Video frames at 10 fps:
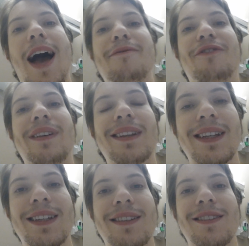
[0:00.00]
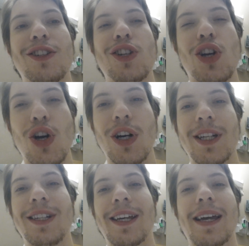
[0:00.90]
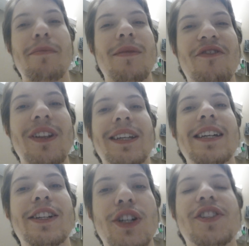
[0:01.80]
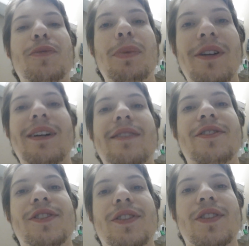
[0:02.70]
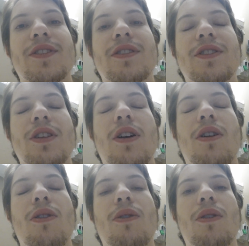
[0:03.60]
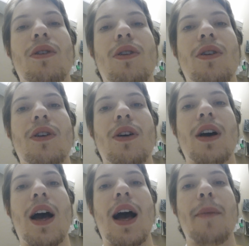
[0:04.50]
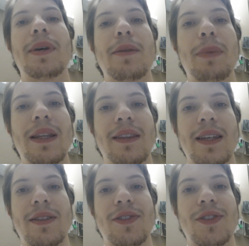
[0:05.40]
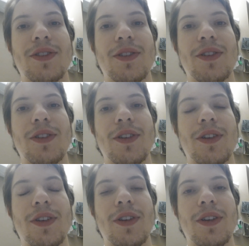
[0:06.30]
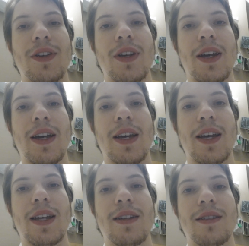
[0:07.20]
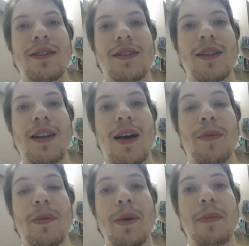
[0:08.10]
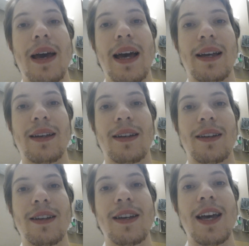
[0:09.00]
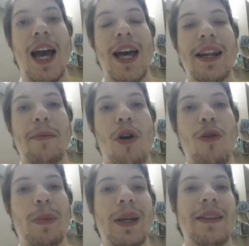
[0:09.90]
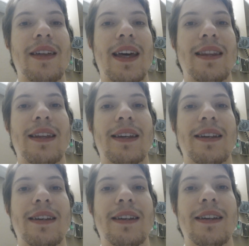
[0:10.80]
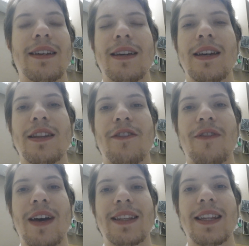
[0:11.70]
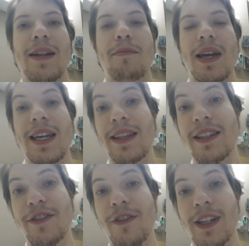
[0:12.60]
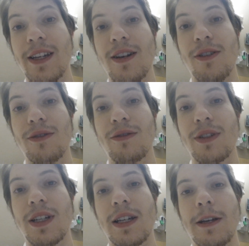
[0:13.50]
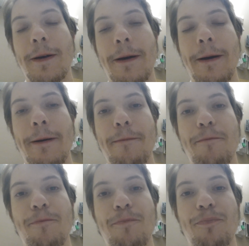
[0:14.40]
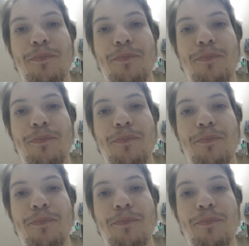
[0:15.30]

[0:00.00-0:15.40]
I'm feeling good, like I'm feeling in good spirits. So I'm going to beat this, and I'm going to be back. And I'm hoping that, like, the fact that I'm making this video, um,